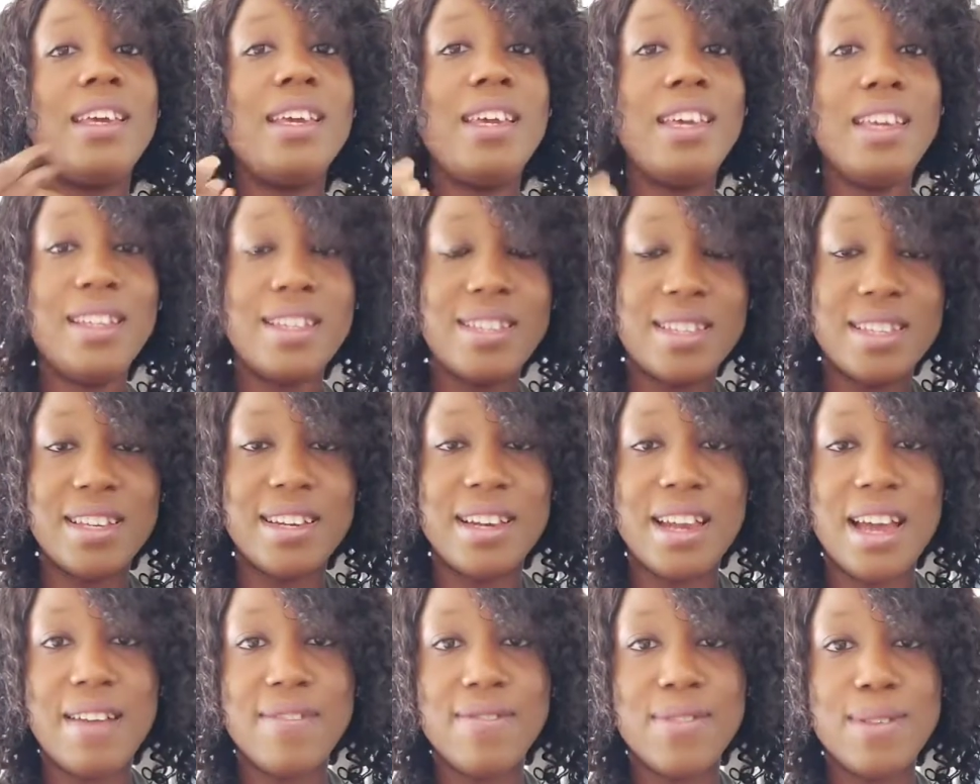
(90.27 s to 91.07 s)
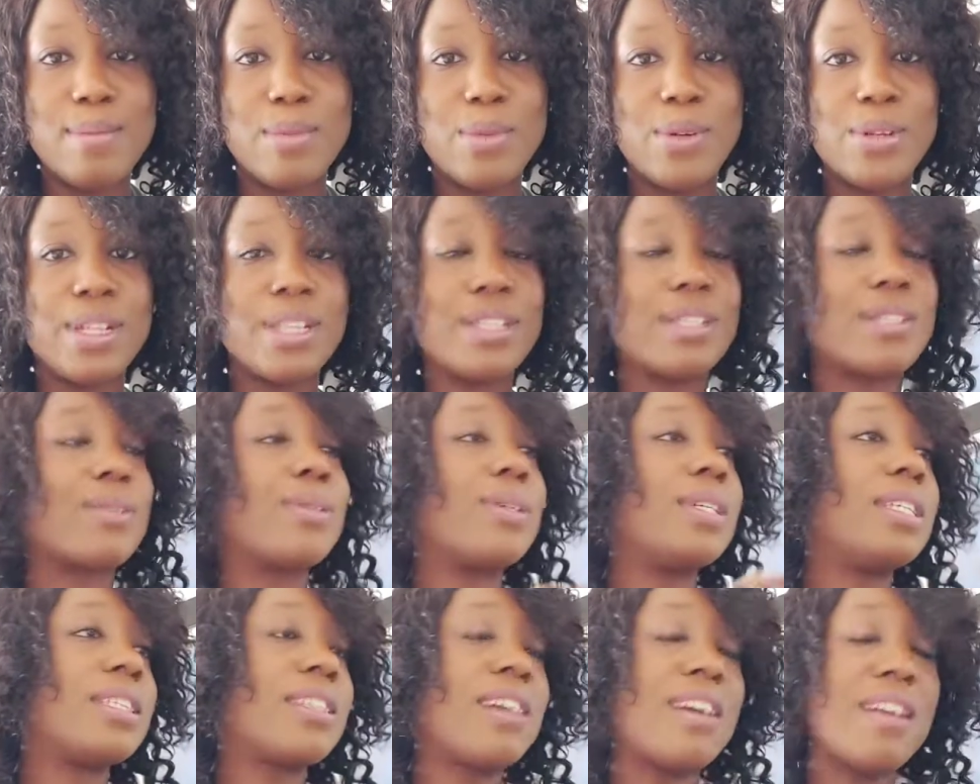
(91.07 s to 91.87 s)
he still have the money, so
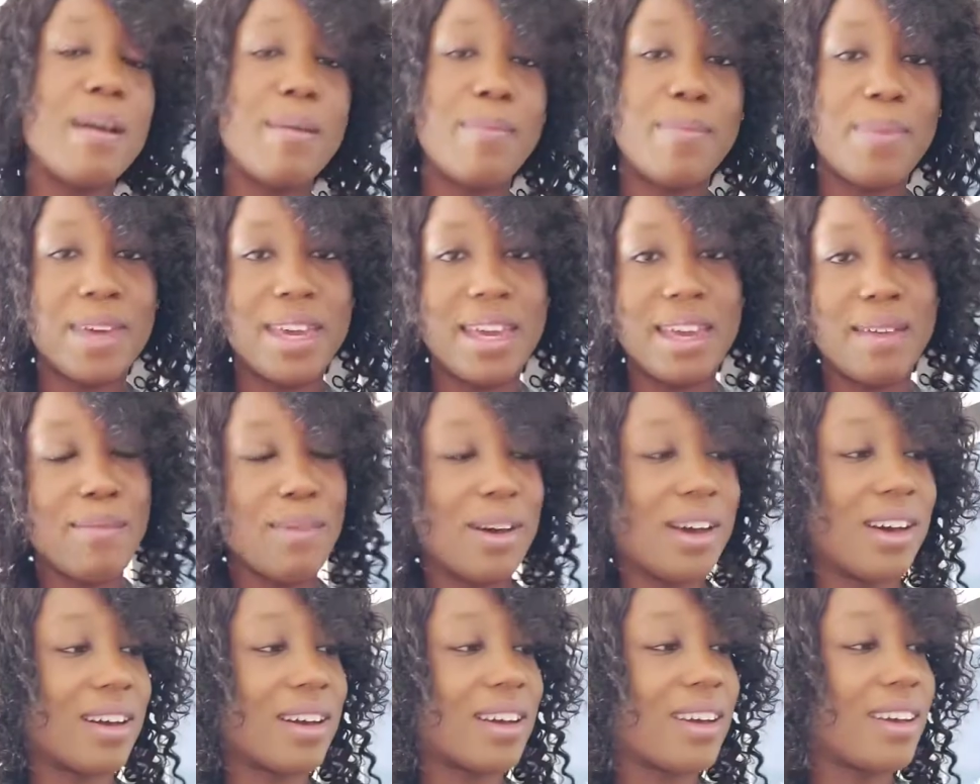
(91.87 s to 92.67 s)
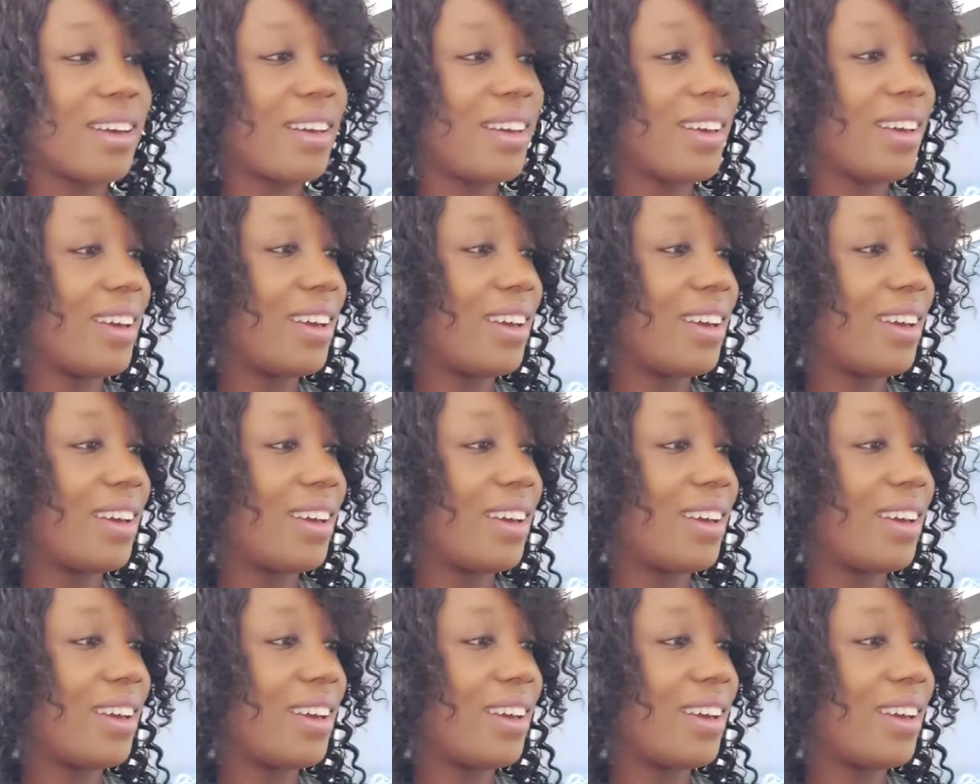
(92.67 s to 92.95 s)
he's gonna pay it back.